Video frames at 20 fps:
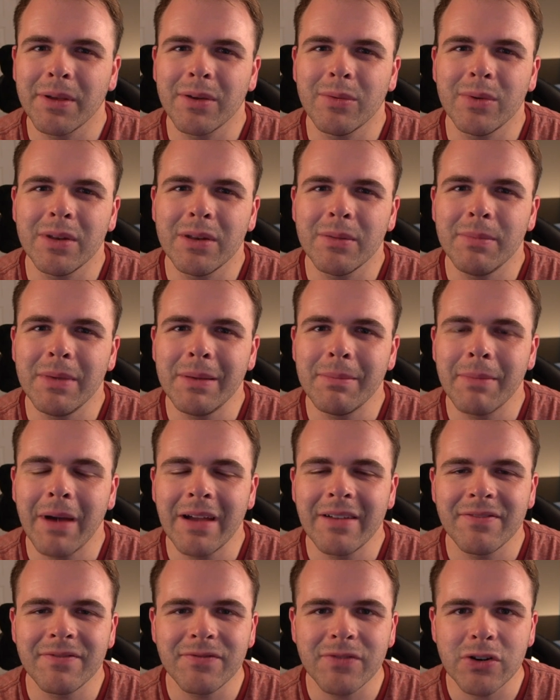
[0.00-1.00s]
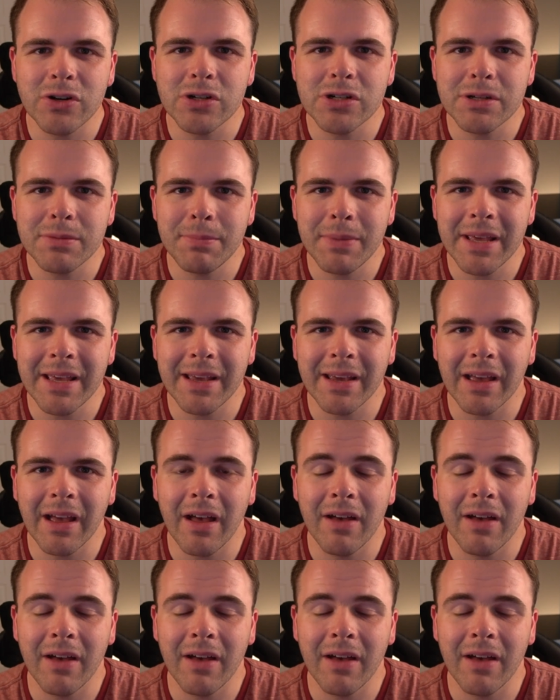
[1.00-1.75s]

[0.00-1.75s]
going to be my first pick